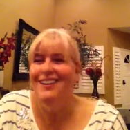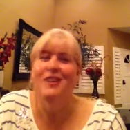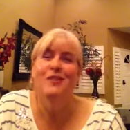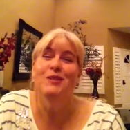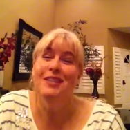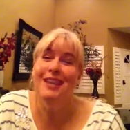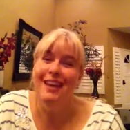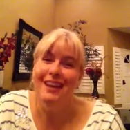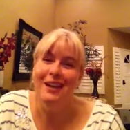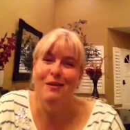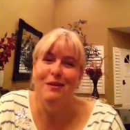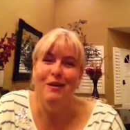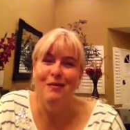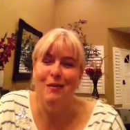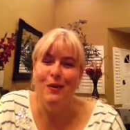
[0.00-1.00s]
he was kidding,
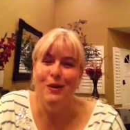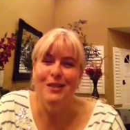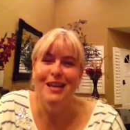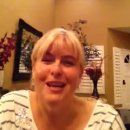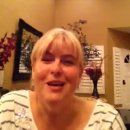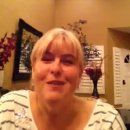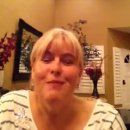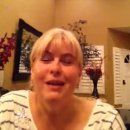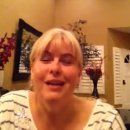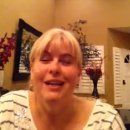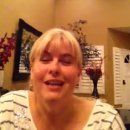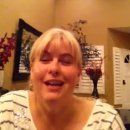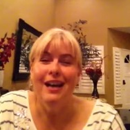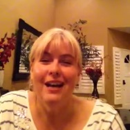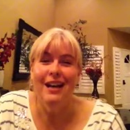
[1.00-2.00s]
of course. But
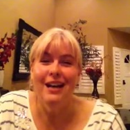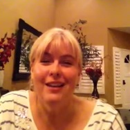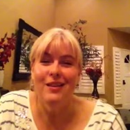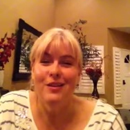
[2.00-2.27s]
he had,